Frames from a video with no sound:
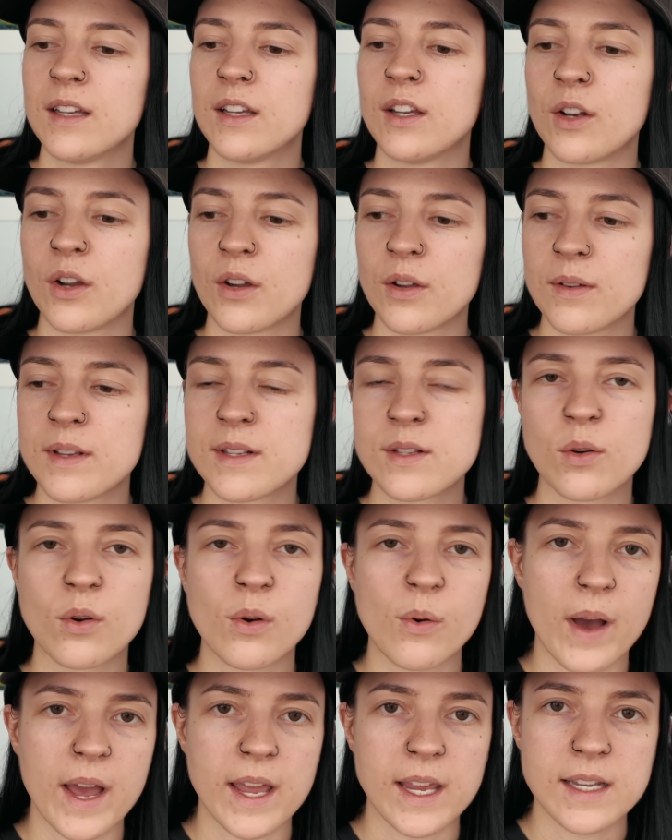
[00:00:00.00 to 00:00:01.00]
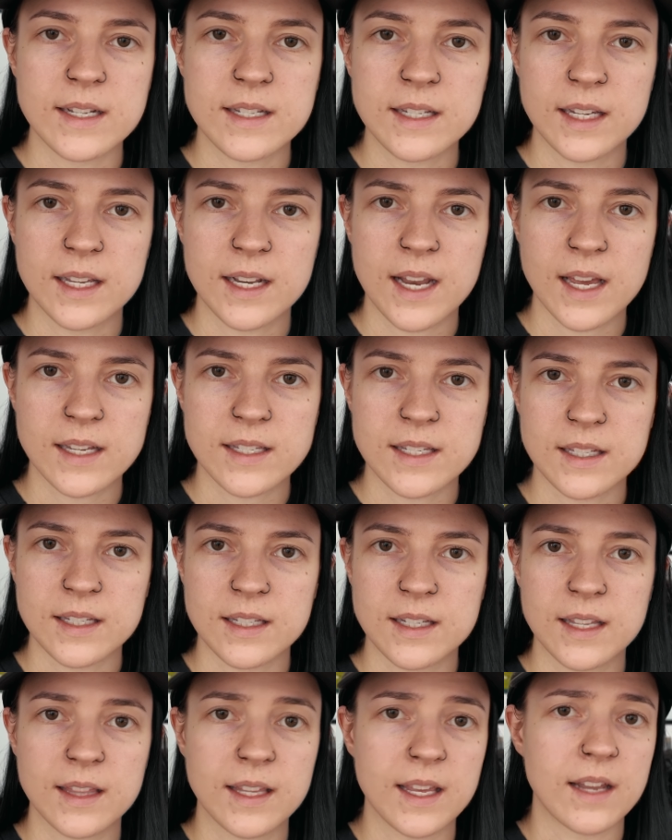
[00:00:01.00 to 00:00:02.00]
is all quite
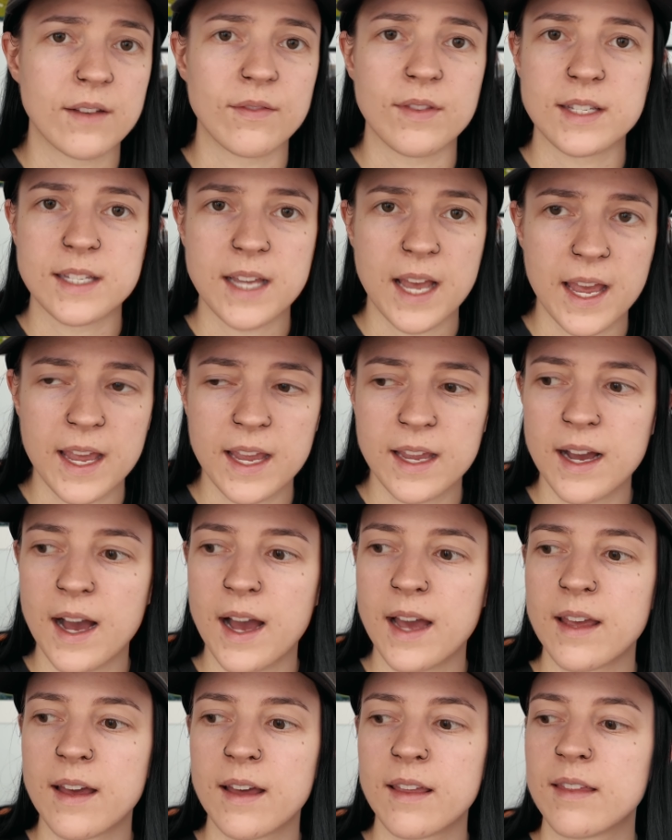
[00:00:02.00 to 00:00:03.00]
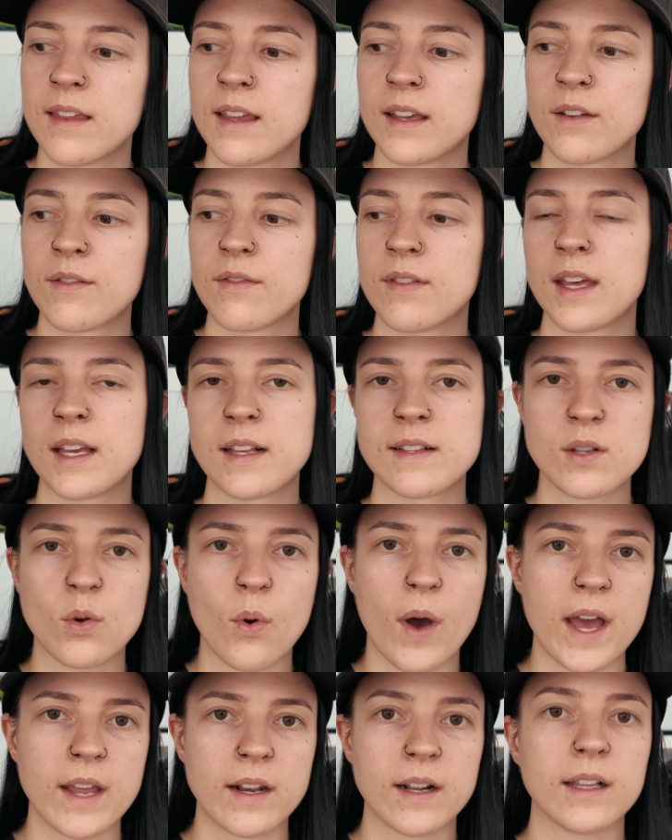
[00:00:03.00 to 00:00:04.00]
interconnected at the end of the day. I think of things
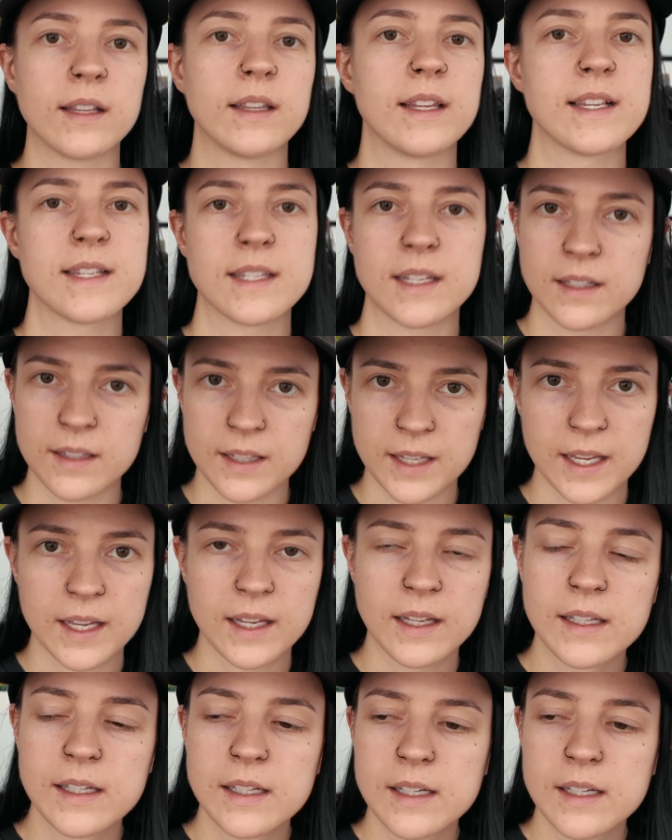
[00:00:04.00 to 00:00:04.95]
quite holistically.